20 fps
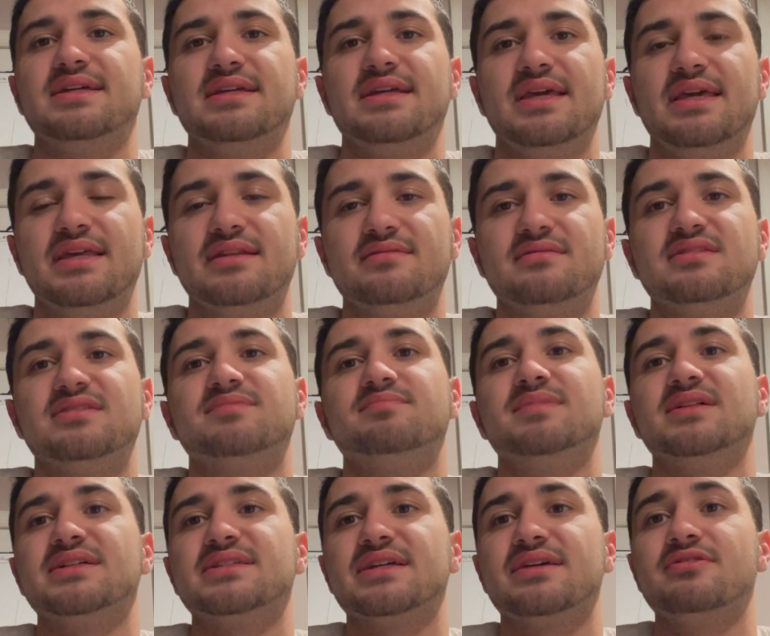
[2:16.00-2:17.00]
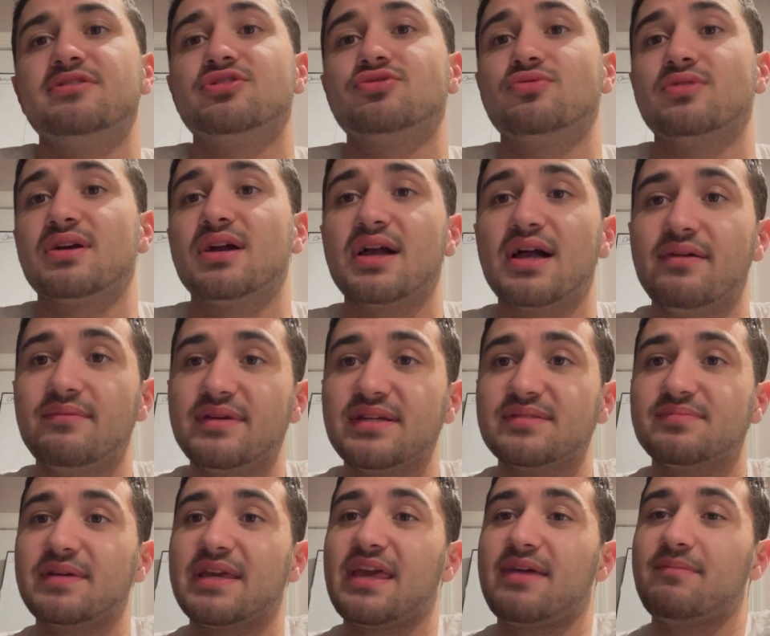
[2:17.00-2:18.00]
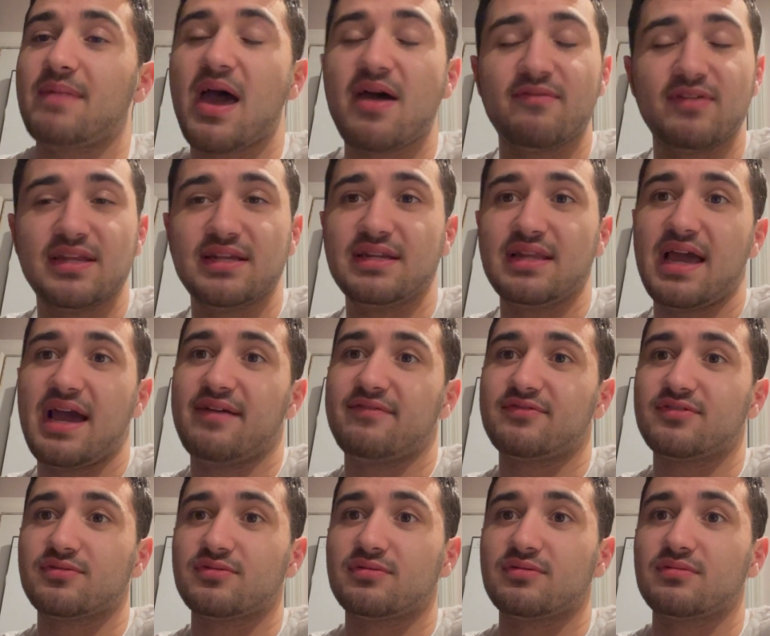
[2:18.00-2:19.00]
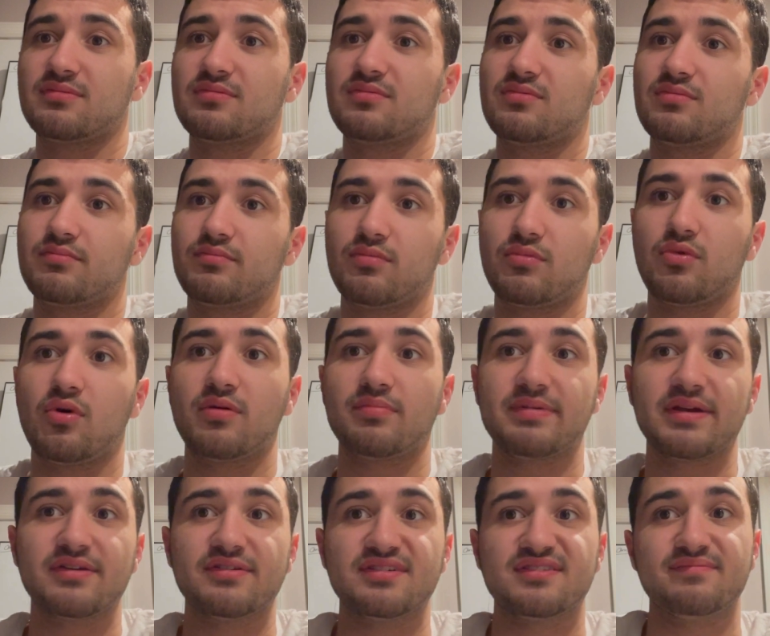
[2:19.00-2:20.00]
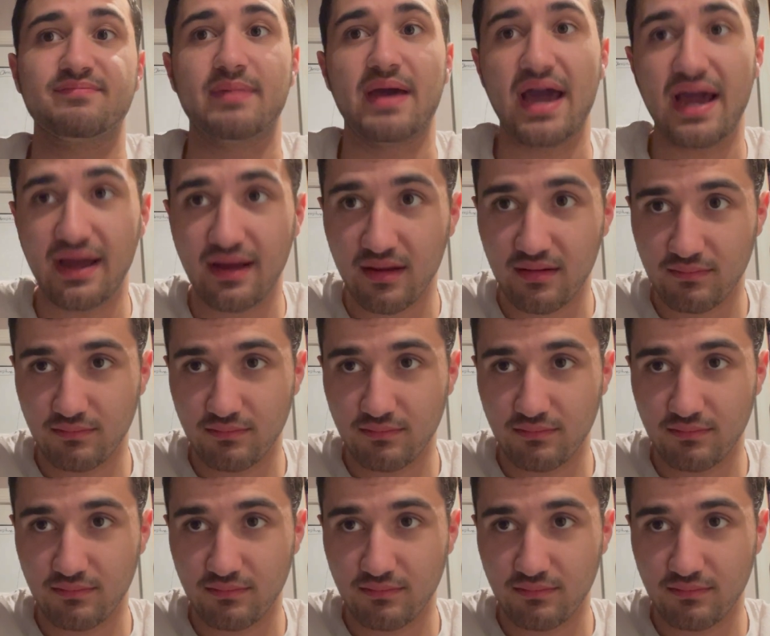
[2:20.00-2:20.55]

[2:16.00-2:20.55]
Italy's military shortcomings became evident after long periods of battle,